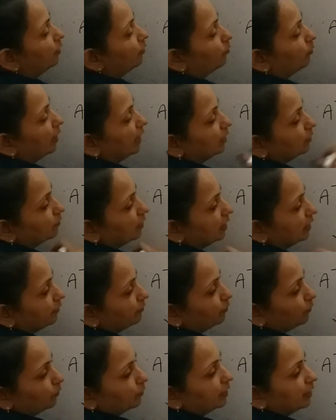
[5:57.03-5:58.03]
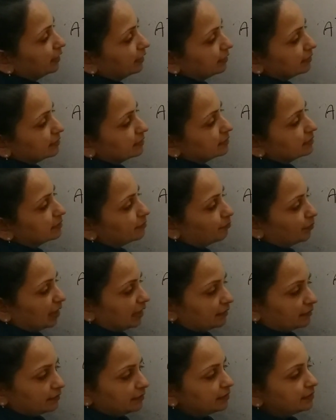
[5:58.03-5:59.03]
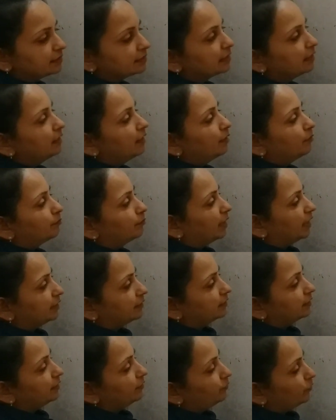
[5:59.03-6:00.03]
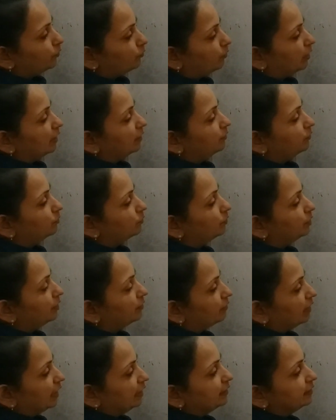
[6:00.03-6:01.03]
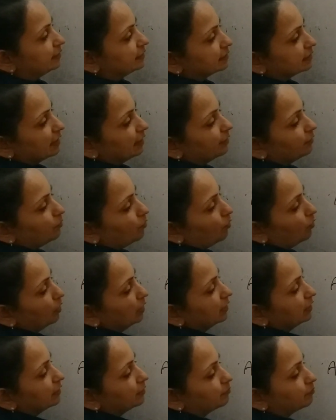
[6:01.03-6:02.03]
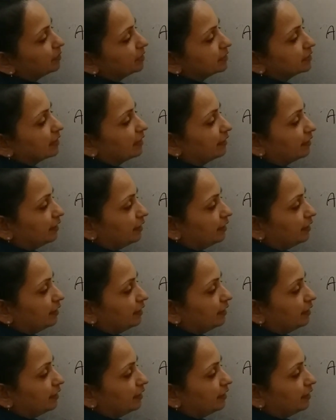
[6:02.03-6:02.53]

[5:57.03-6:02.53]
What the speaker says: 124, and this is the matrix. But if you want to divide, just like all the numbers are